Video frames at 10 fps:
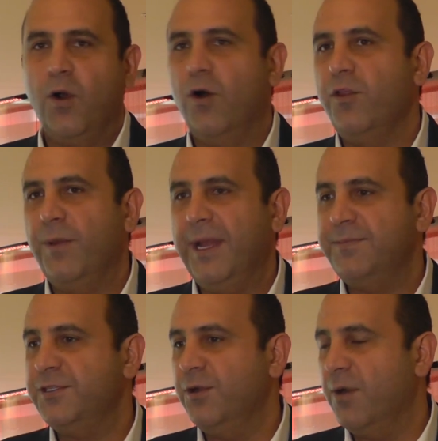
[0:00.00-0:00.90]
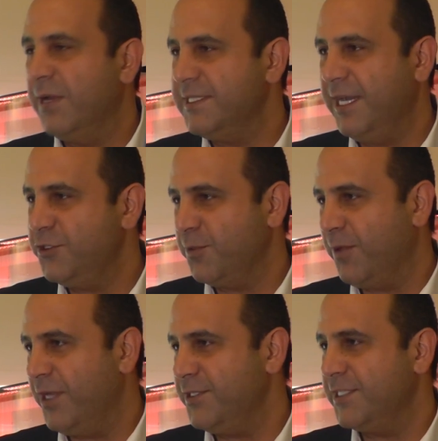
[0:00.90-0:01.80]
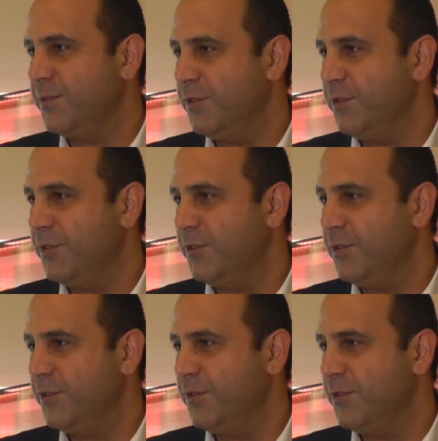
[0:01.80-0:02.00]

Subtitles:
all the way up to our residential projects